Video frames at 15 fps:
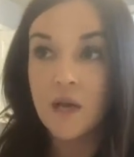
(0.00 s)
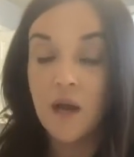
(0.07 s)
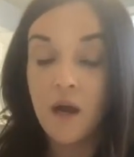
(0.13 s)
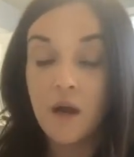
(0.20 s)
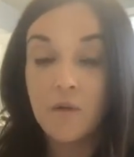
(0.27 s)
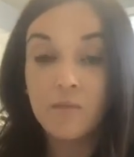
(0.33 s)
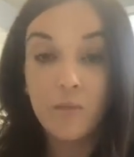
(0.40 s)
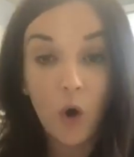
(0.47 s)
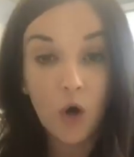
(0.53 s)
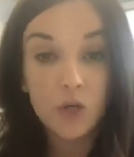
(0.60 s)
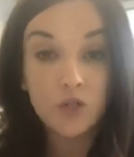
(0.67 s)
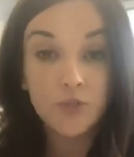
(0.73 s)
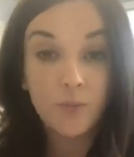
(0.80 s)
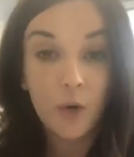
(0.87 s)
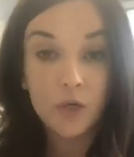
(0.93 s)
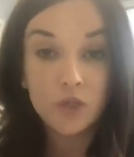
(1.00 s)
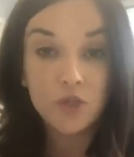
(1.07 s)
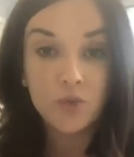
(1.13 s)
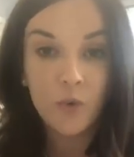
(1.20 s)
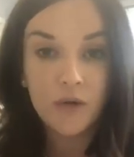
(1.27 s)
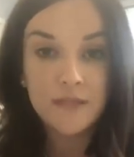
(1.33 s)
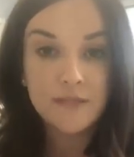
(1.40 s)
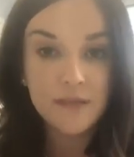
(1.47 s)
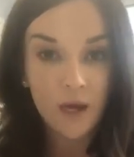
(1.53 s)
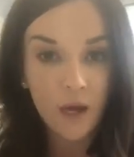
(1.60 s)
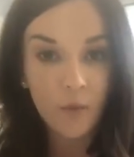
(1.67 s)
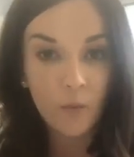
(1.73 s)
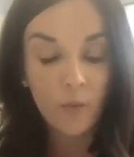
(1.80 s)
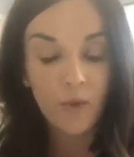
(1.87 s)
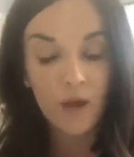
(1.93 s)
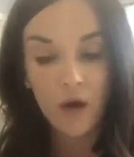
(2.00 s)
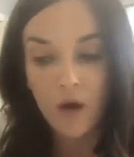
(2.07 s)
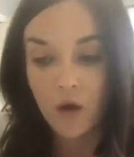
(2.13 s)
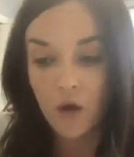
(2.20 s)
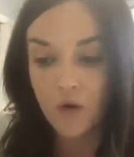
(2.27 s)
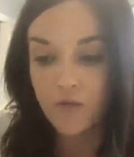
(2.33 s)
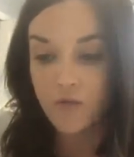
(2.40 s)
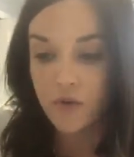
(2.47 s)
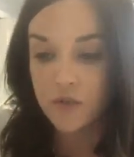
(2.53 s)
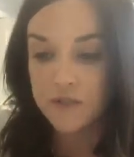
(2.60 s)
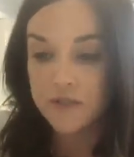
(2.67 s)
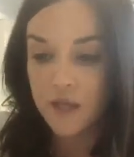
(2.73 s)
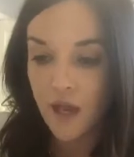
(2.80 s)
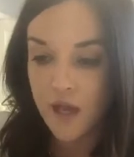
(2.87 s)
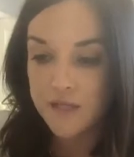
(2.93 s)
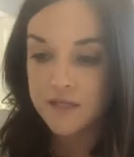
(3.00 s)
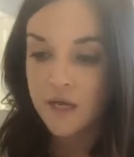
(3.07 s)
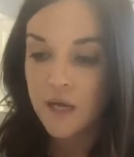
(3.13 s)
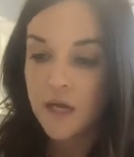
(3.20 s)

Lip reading: March 22nd, when we got our first case.